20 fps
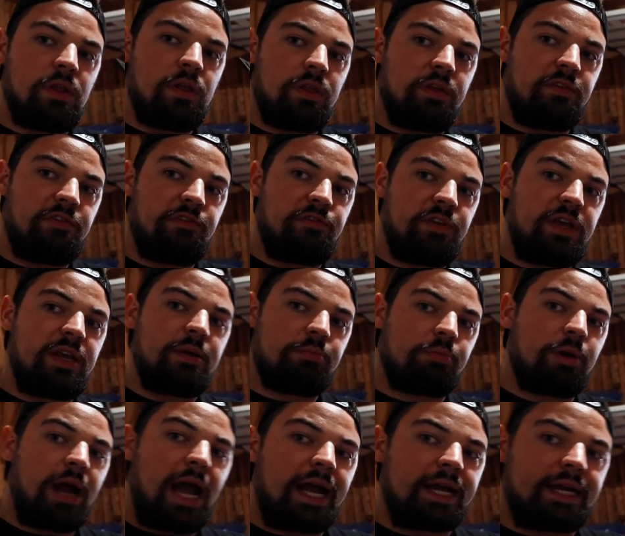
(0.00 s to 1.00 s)
the feet
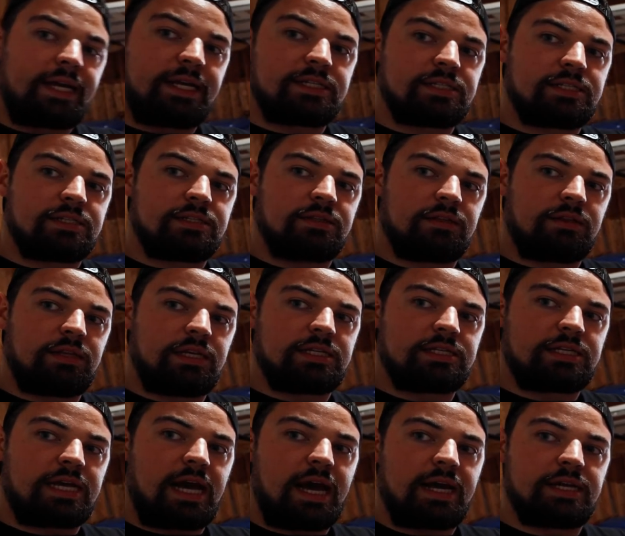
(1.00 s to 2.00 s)
brackets,
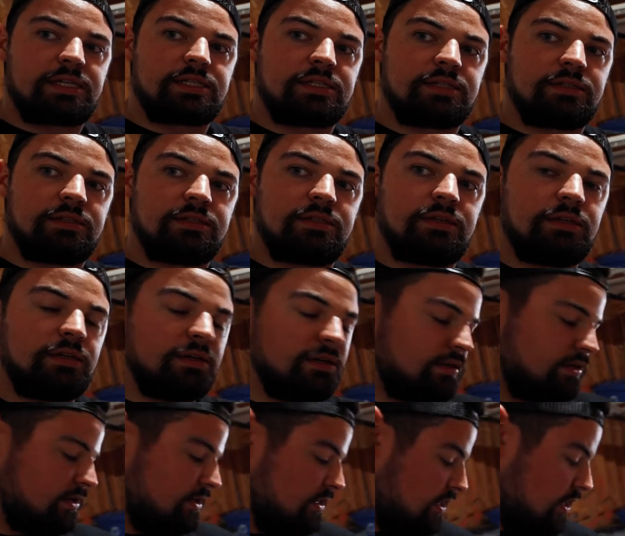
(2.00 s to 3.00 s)
these guys,
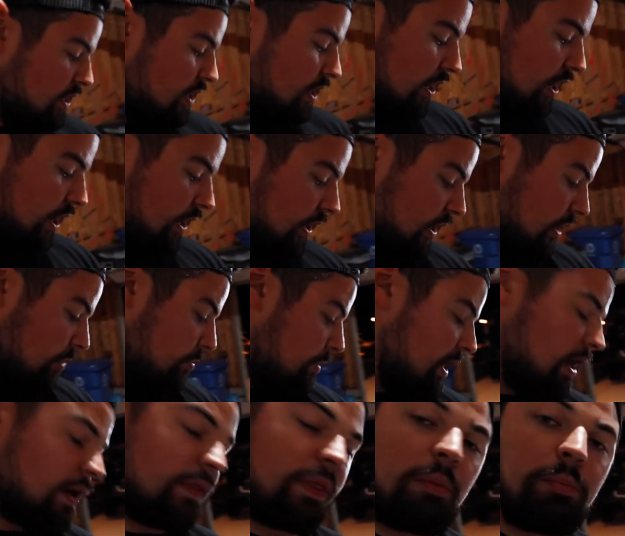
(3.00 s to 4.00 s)
are gonna
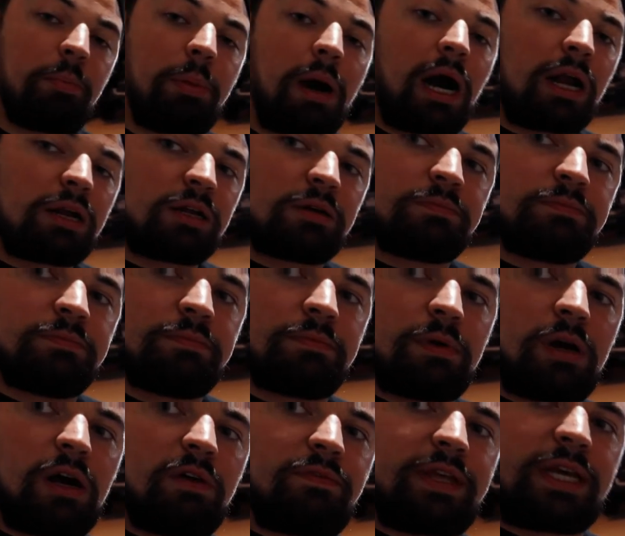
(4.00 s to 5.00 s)
be on the bottom of